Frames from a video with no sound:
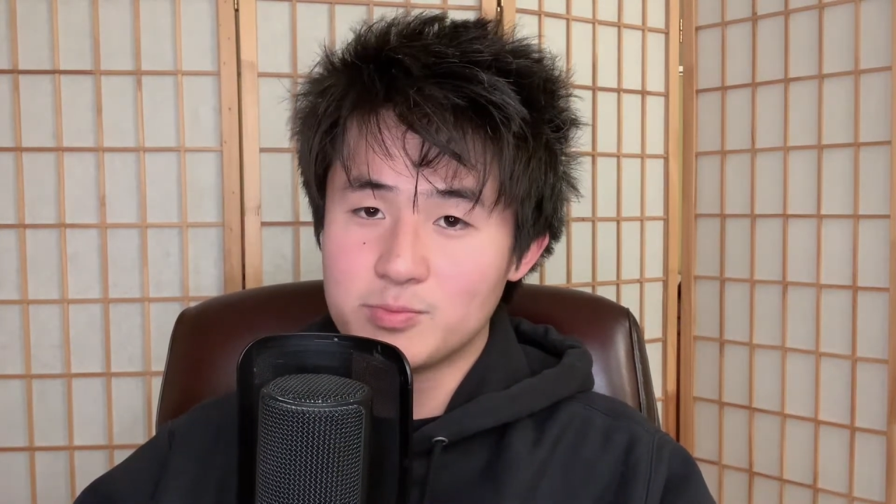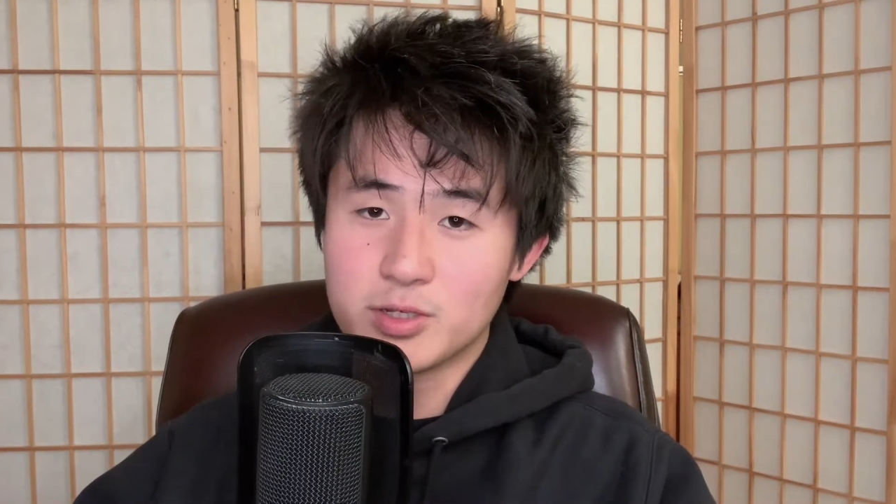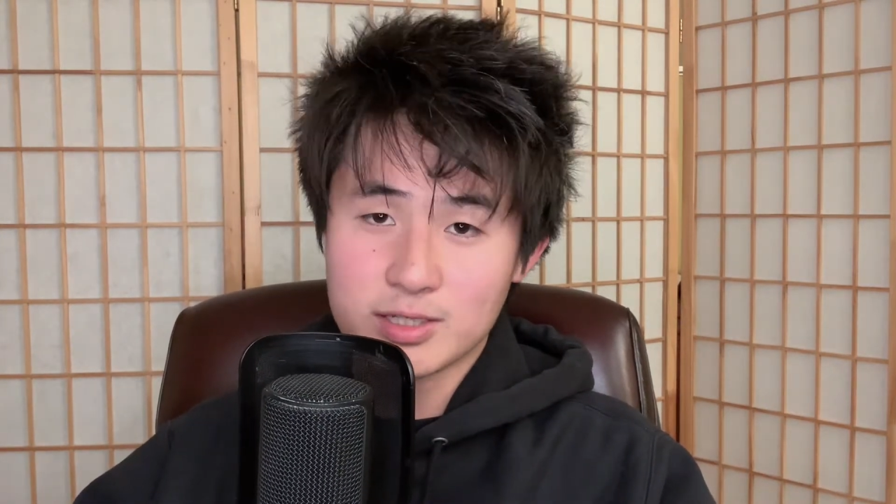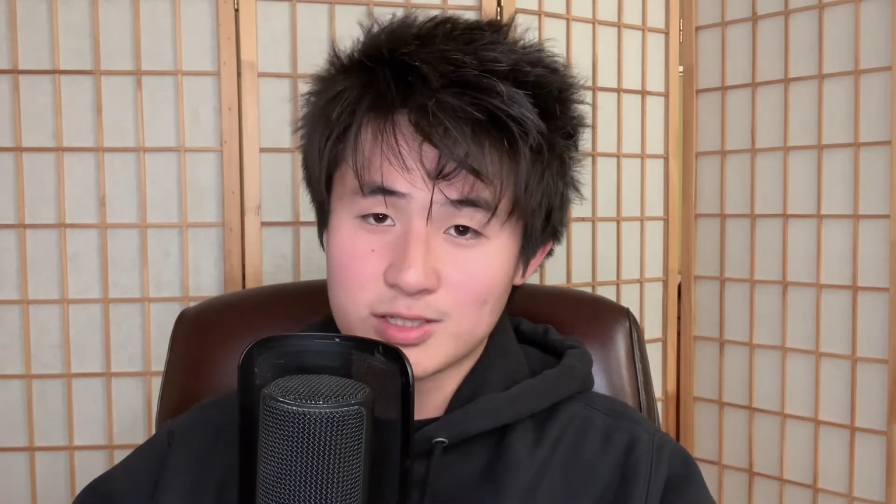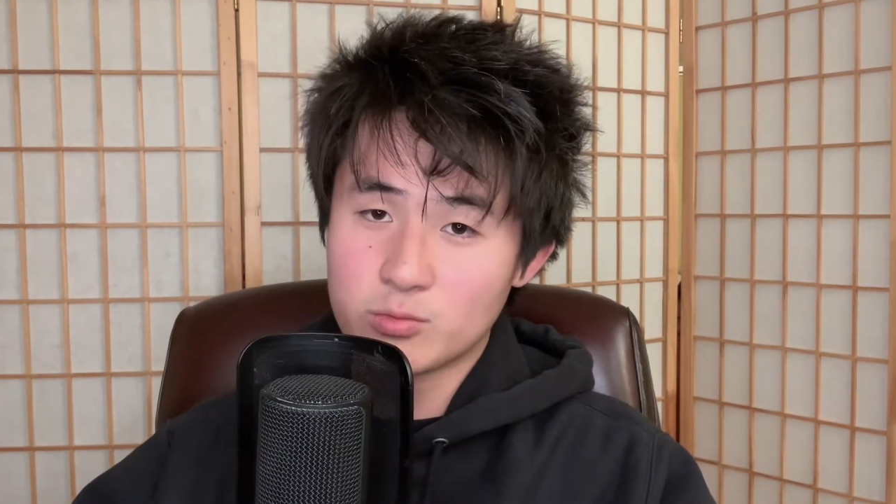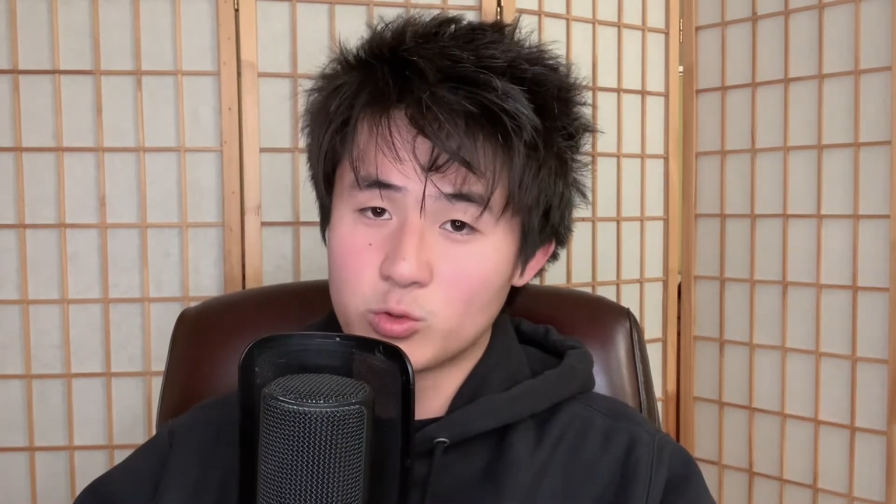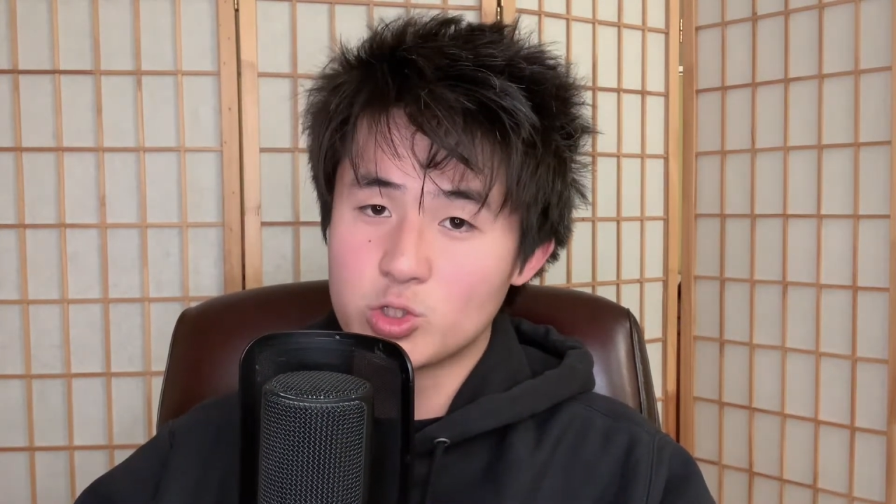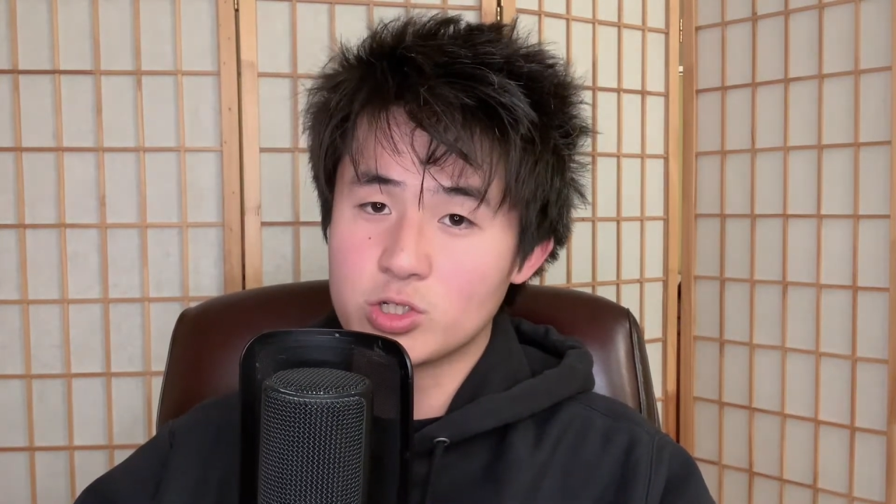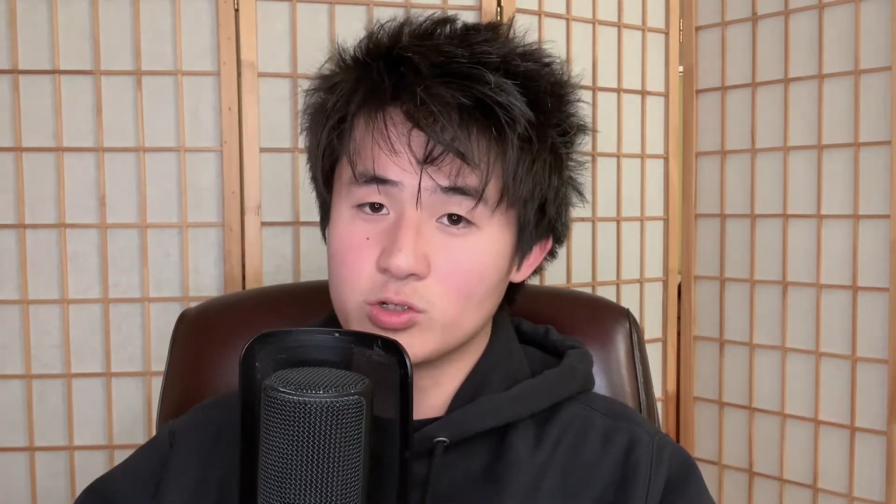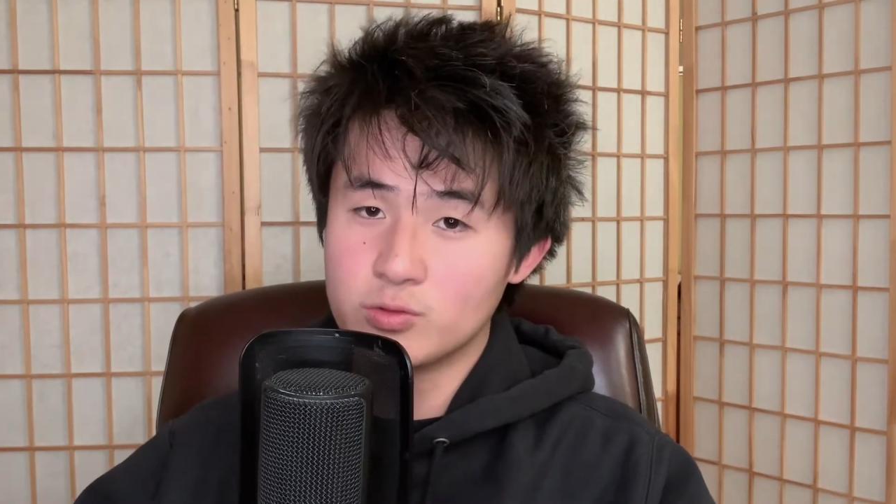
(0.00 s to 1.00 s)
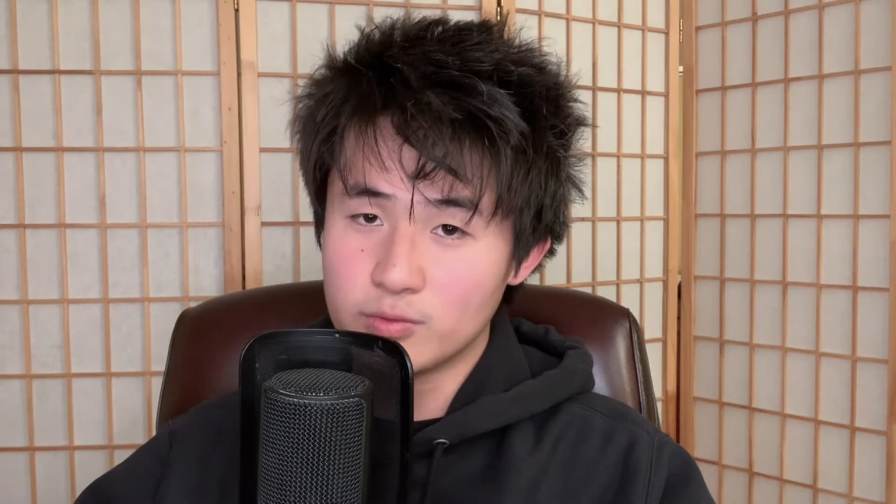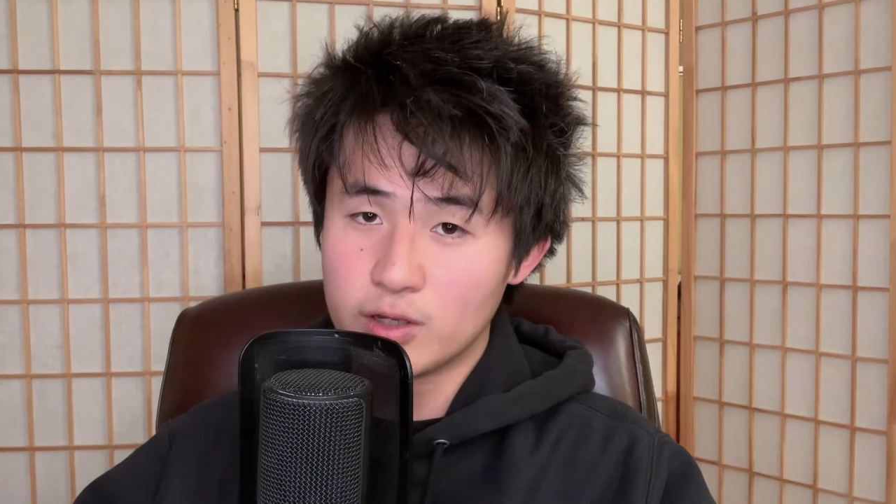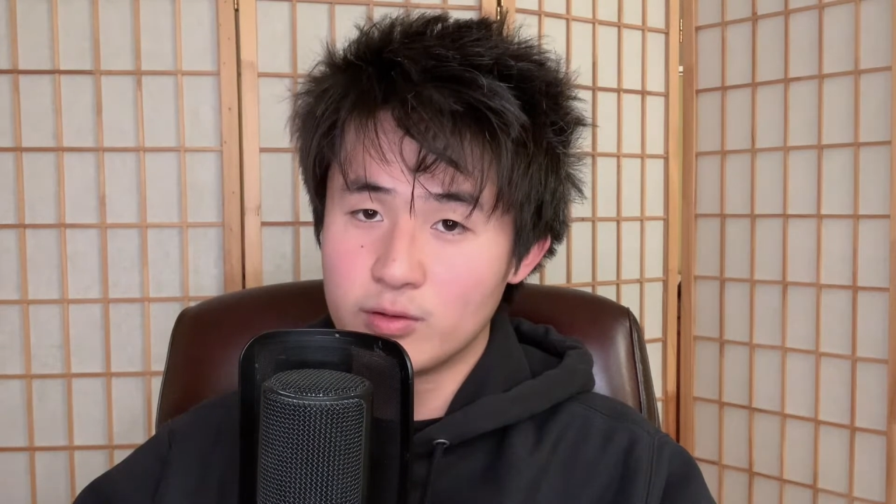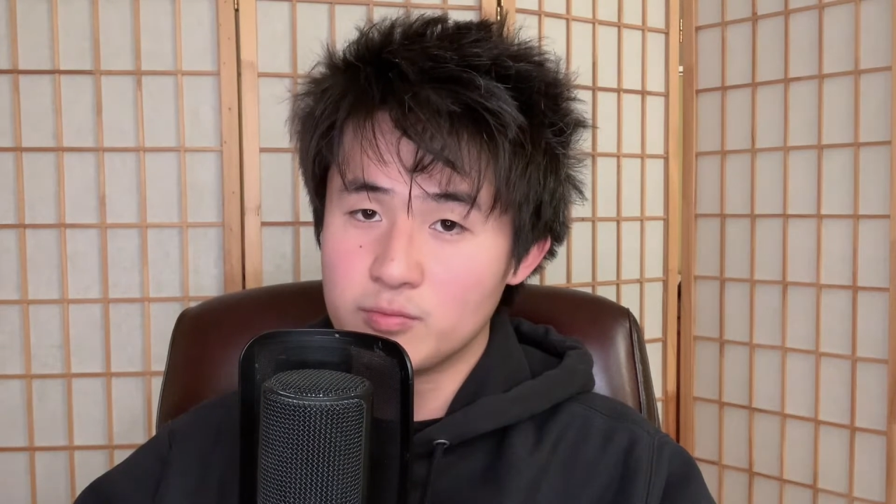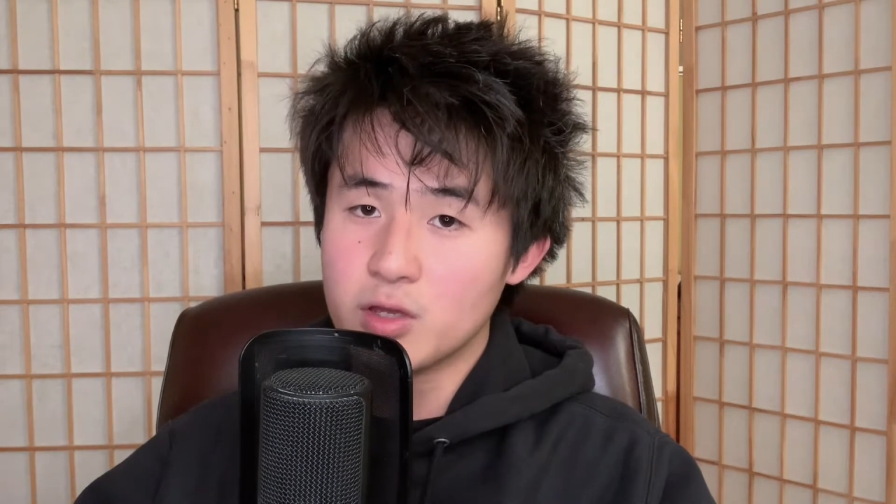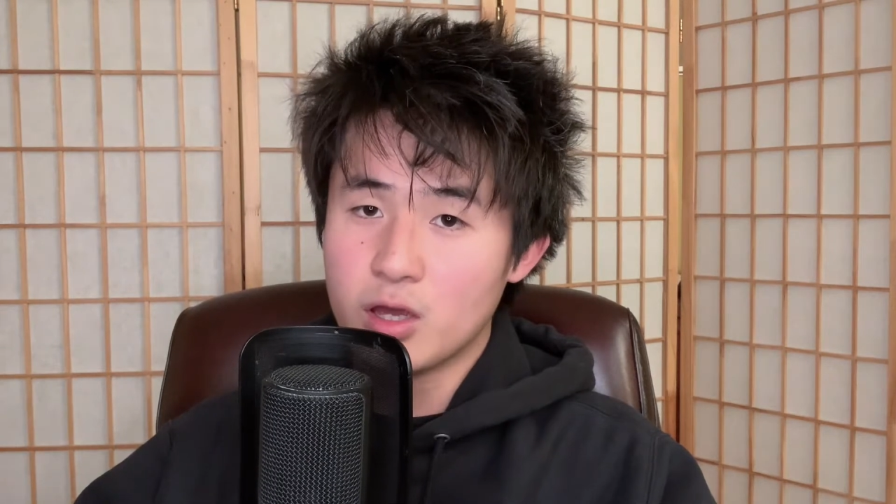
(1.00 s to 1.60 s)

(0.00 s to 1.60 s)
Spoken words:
because they're more chill and